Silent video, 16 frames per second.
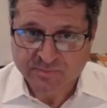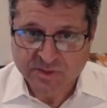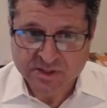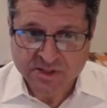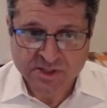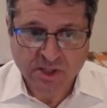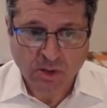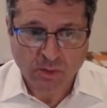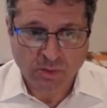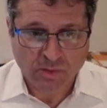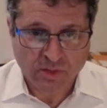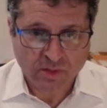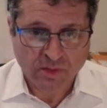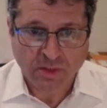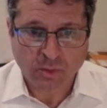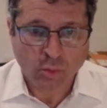So
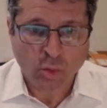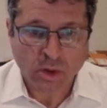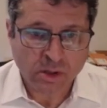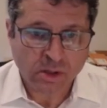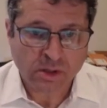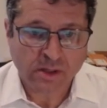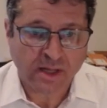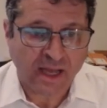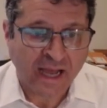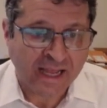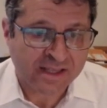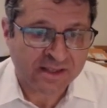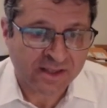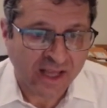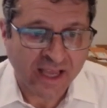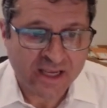the word I
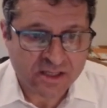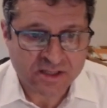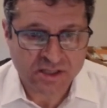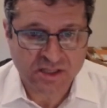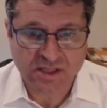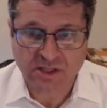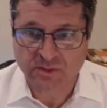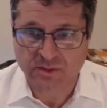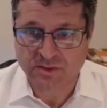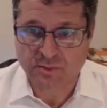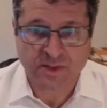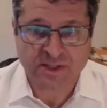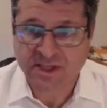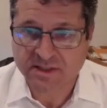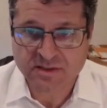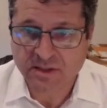like to use,
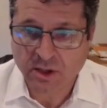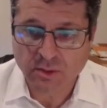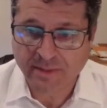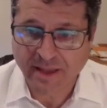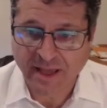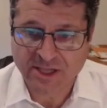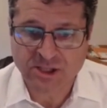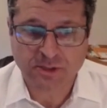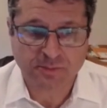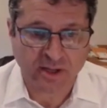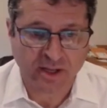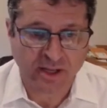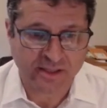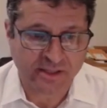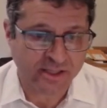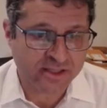which has no magic
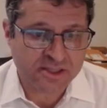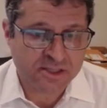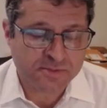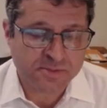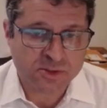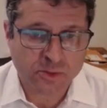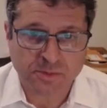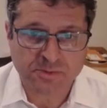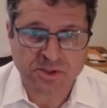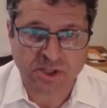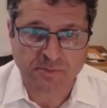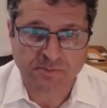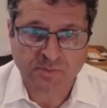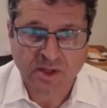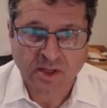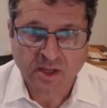behind it, is
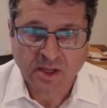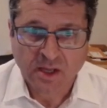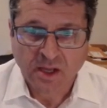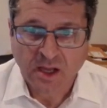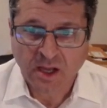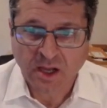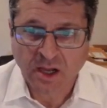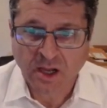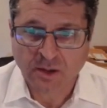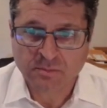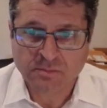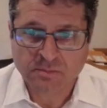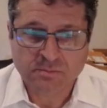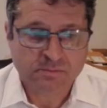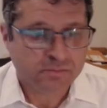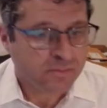subscription.
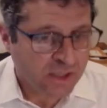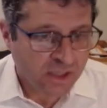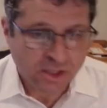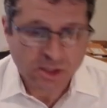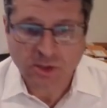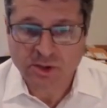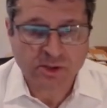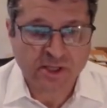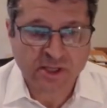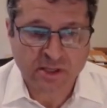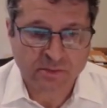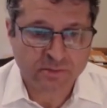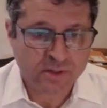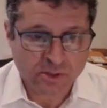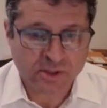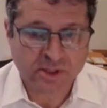
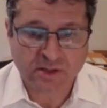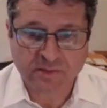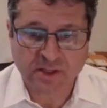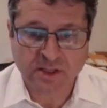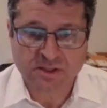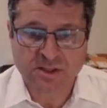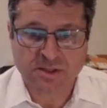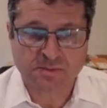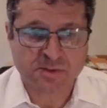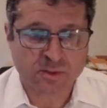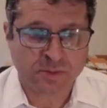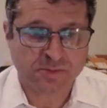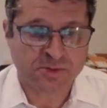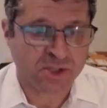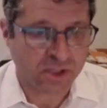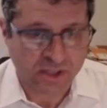You're giving a
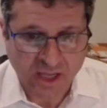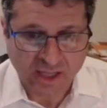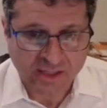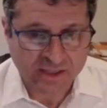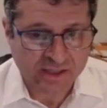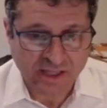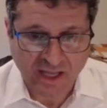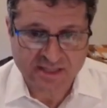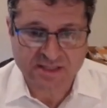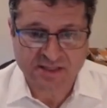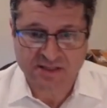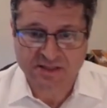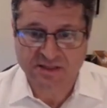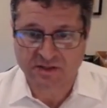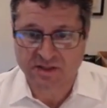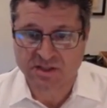subscription, not a
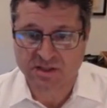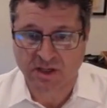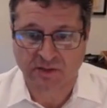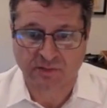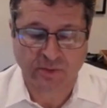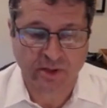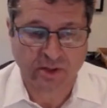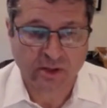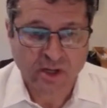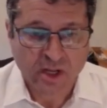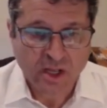license to the software.